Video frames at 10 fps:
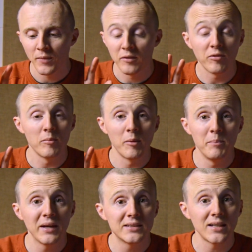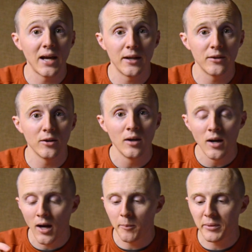From the mix editor,
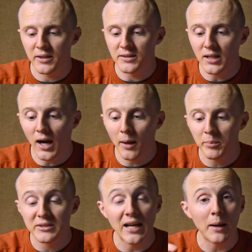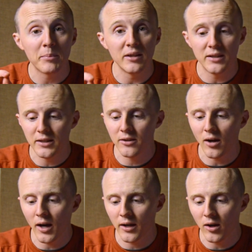up at the top, tap the gear
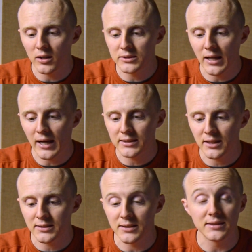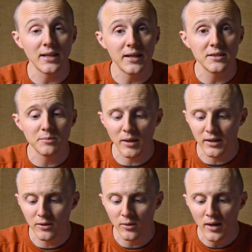icon to access the settings
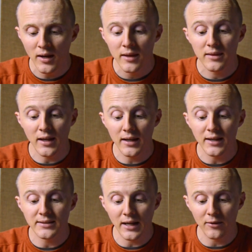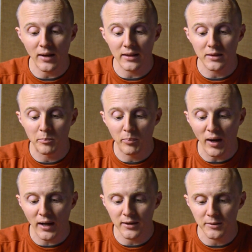menu. Then down at the
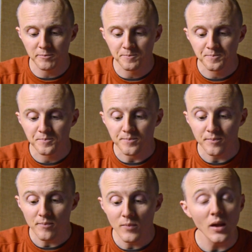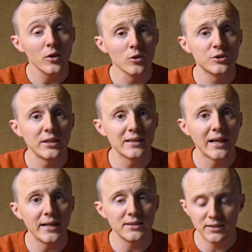bottom, you'll see
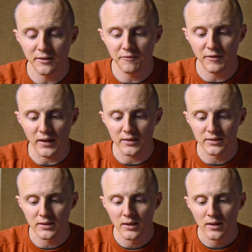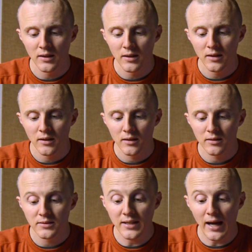latency fix.
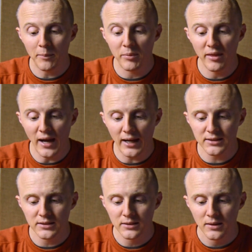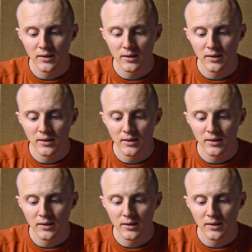Tap that.